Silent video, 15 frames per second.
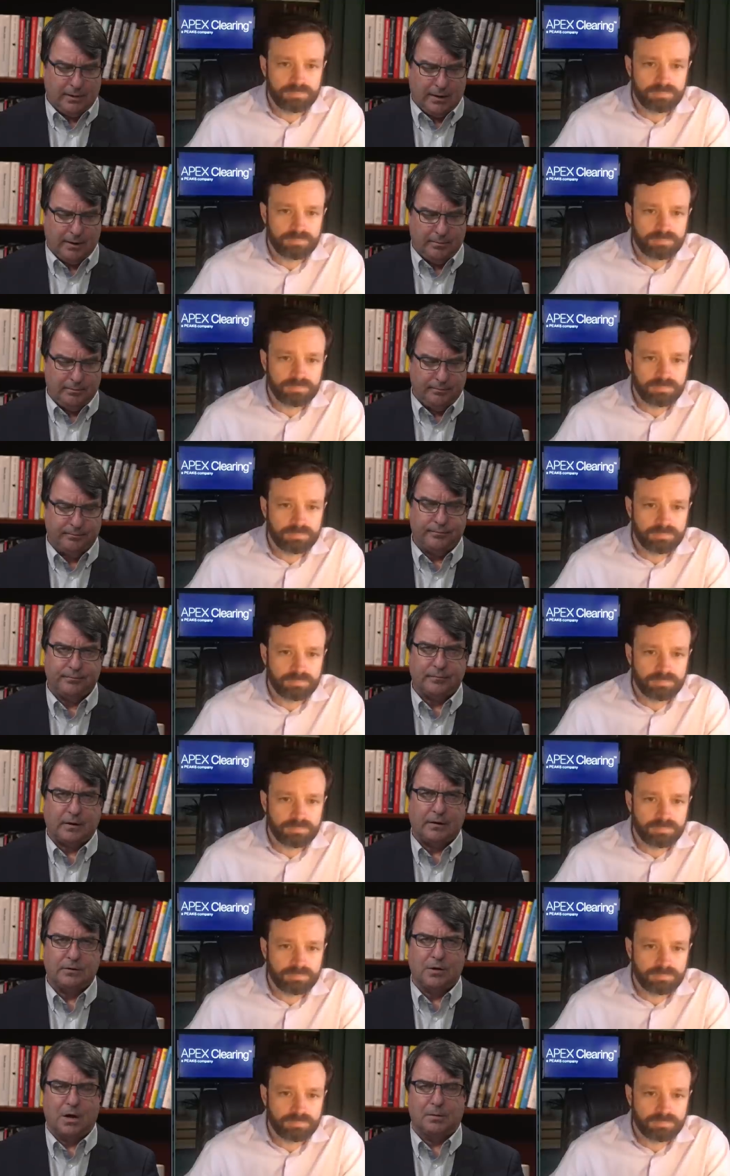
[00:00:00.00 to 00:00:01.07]
Speaker 1: um,
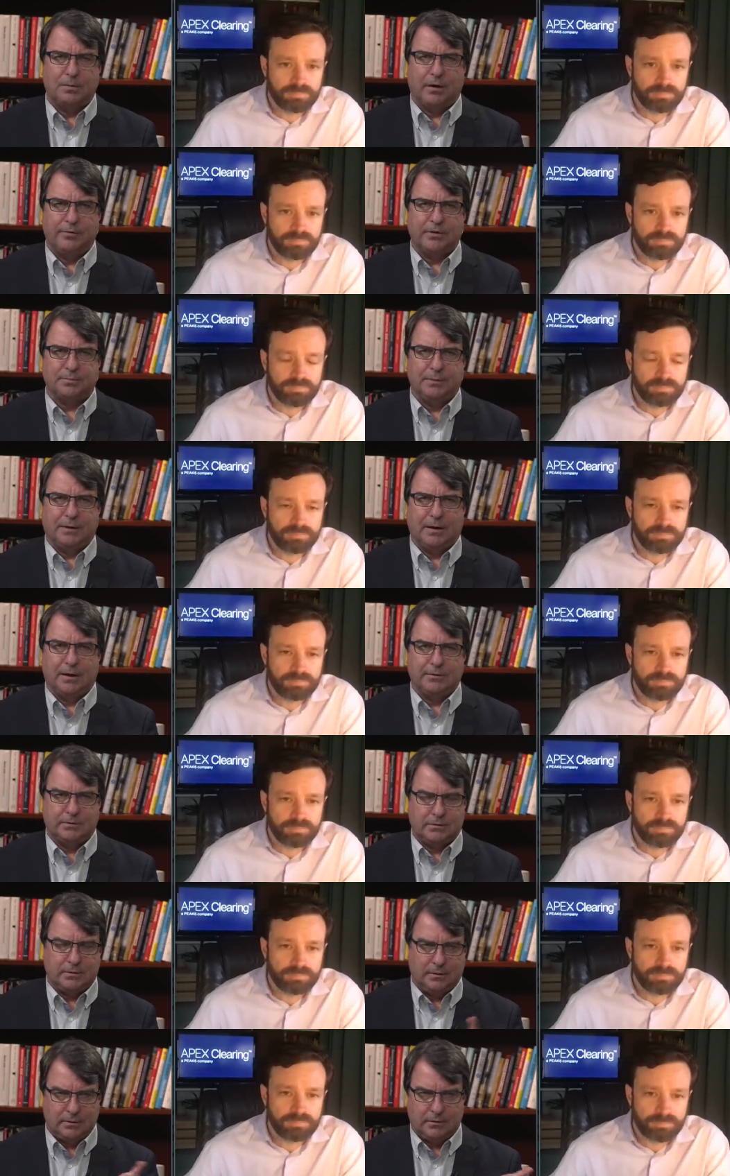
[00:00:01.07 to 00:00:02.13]
talk about this
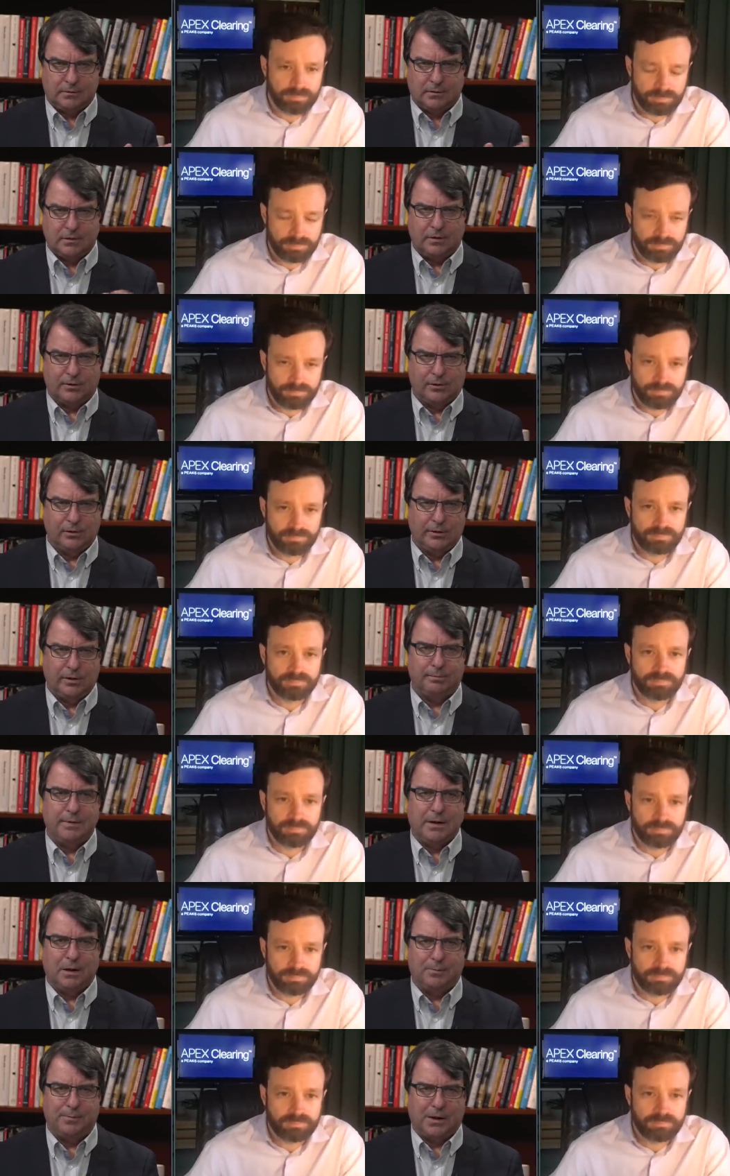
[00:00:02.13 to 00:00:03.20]
because to the earlier,
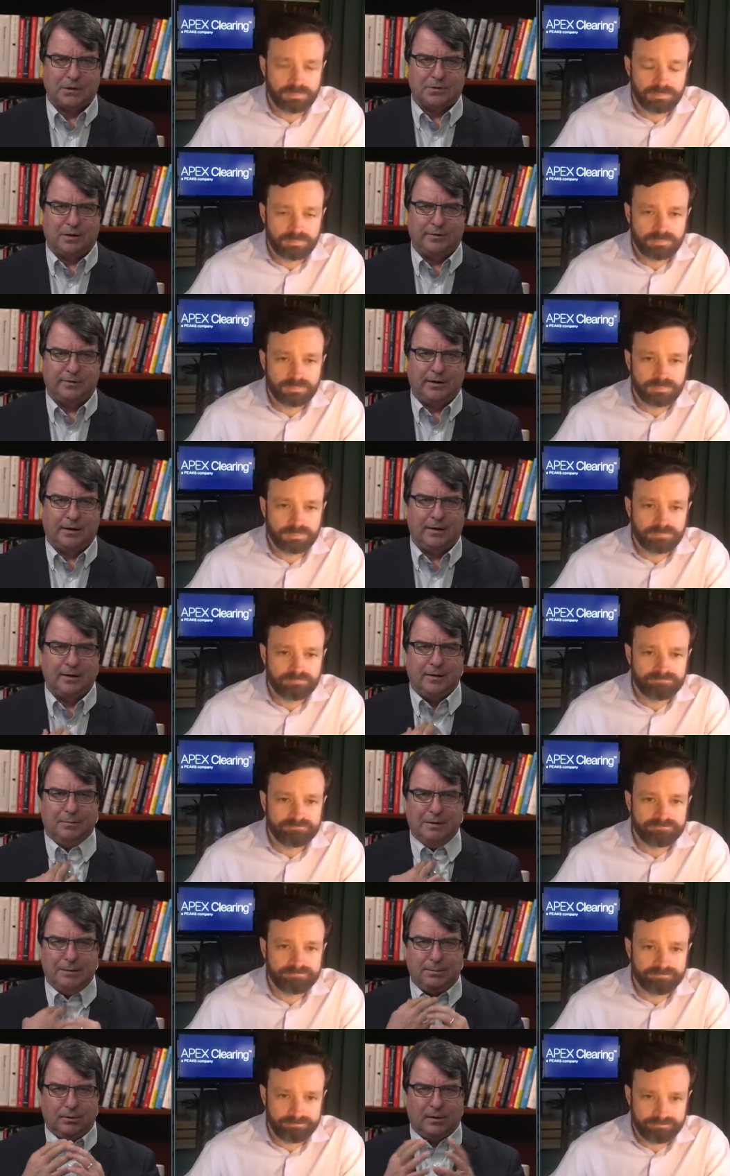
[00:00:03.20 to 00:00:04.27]
bigger picture, I think
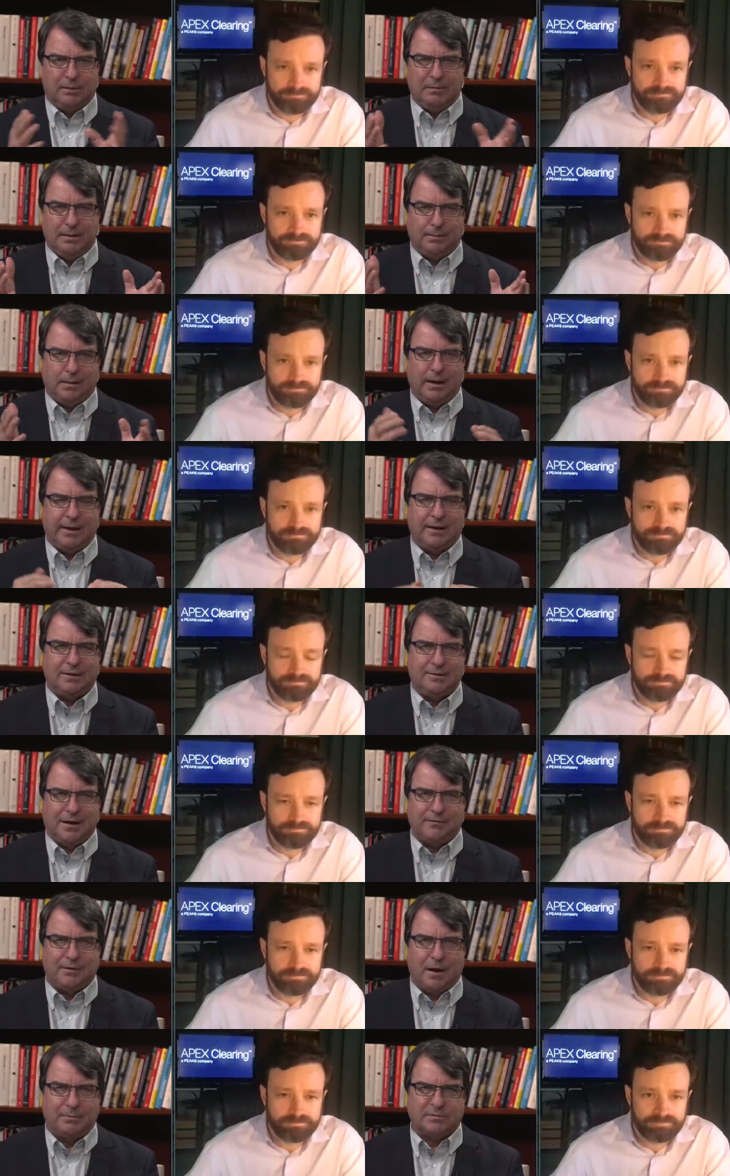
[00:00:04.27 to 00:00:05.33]
people are going to be applying
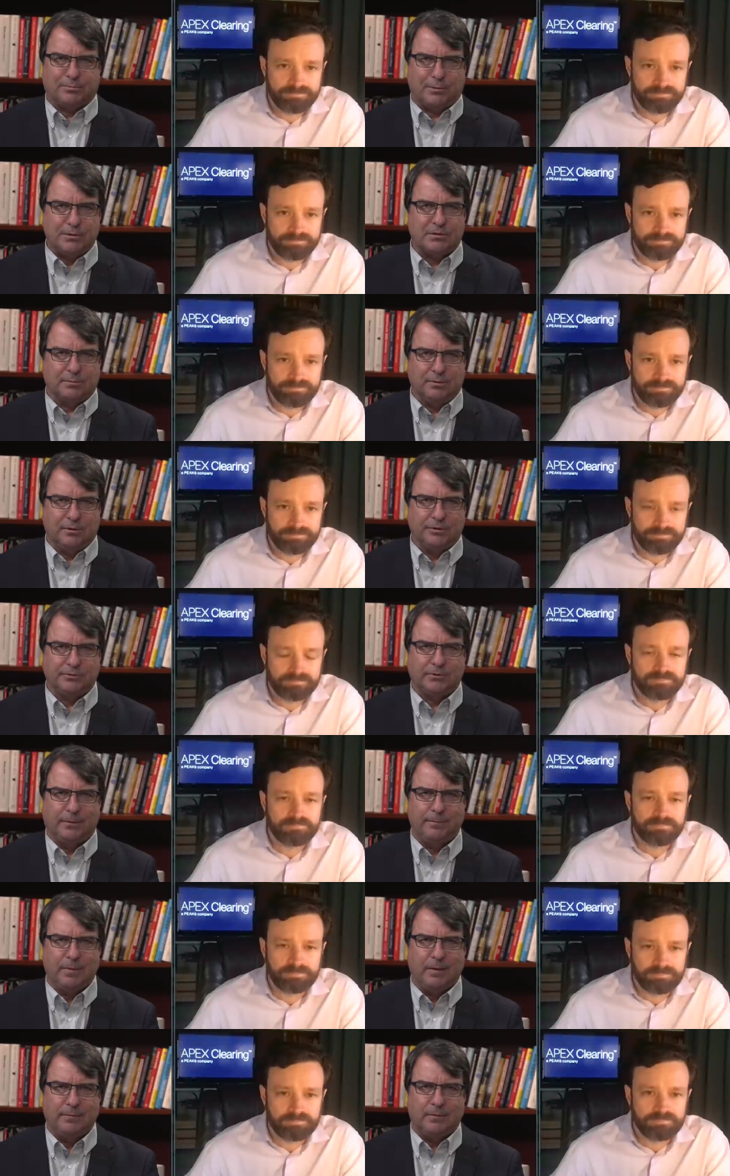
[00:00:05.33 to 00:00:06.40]
DevOps principles,
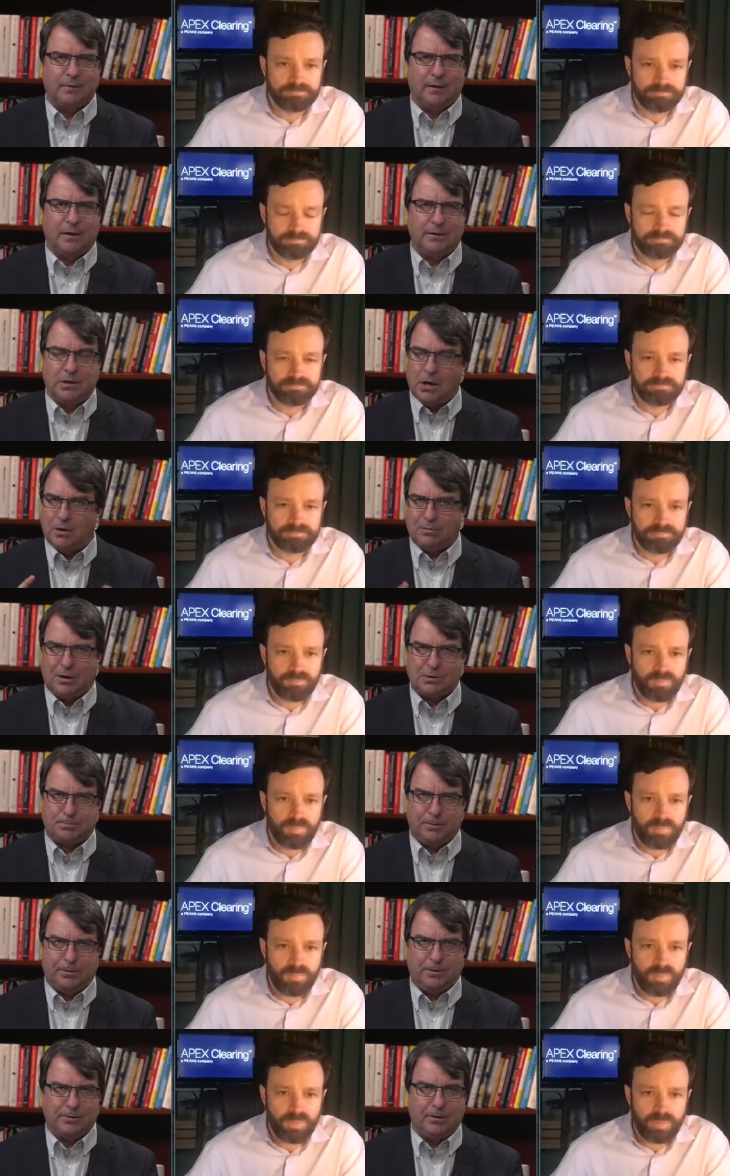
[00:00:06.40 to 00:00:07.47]
uh, younger
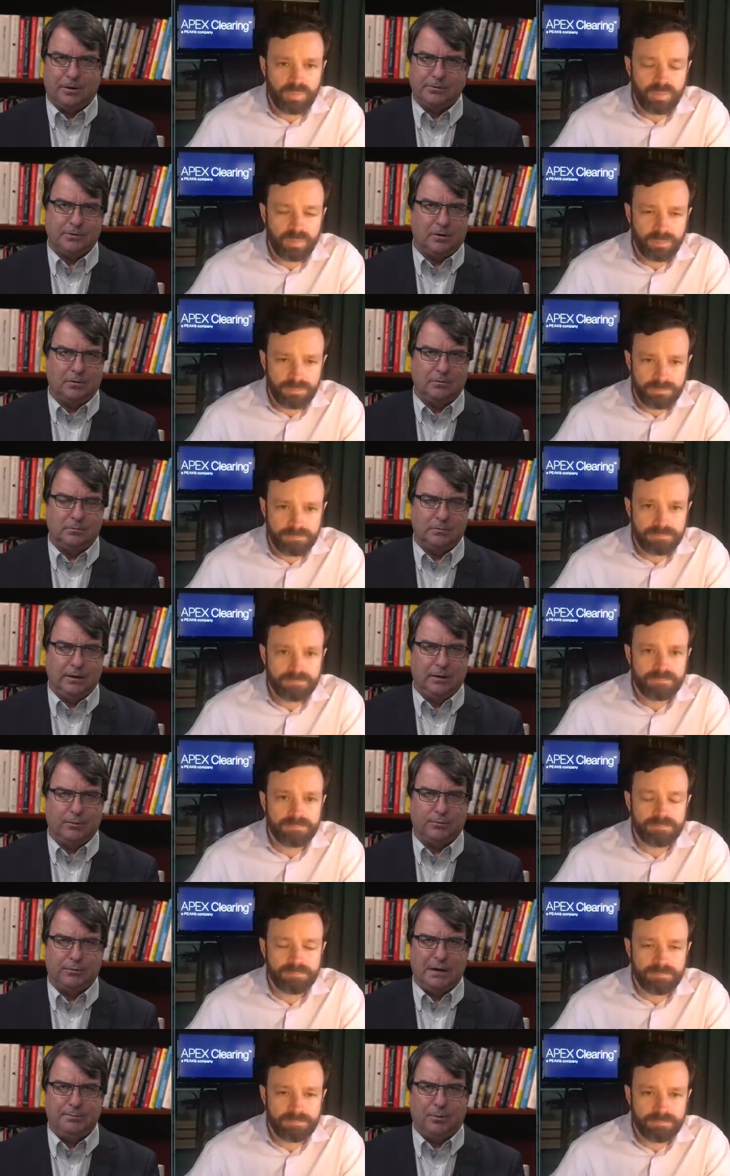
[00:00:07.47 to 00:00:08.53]
entrepreneurs, and also, you know,
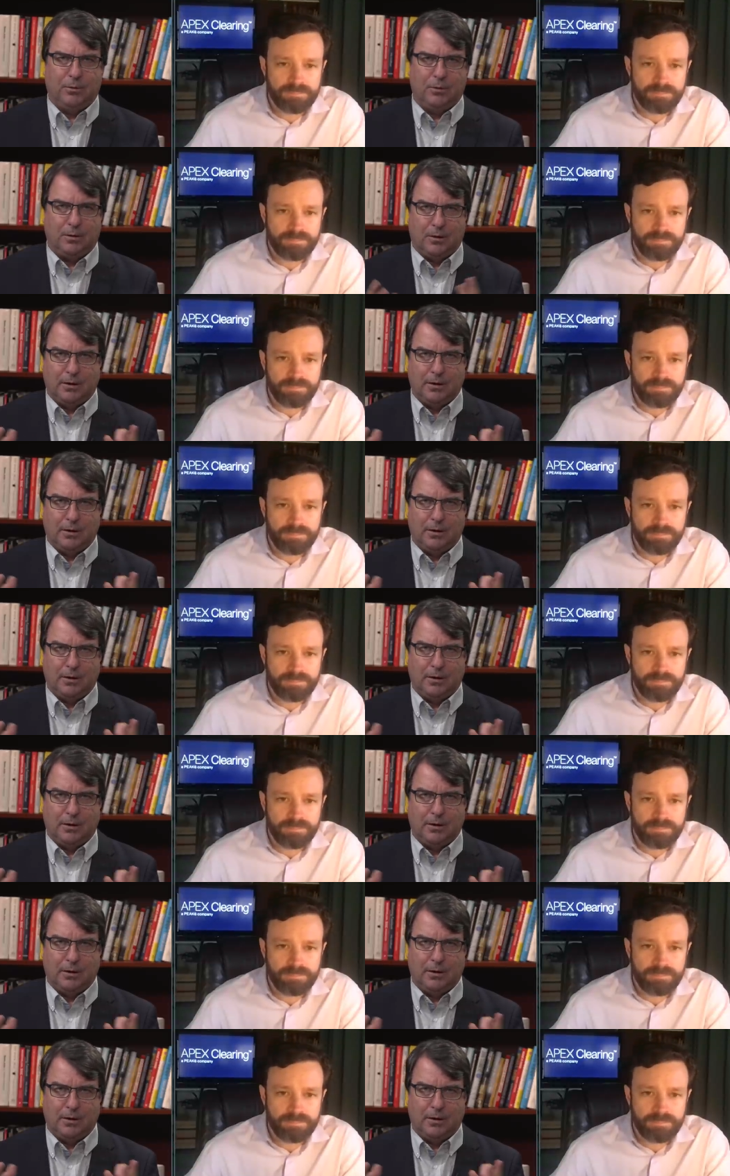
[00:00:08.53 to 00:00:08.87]
reborn,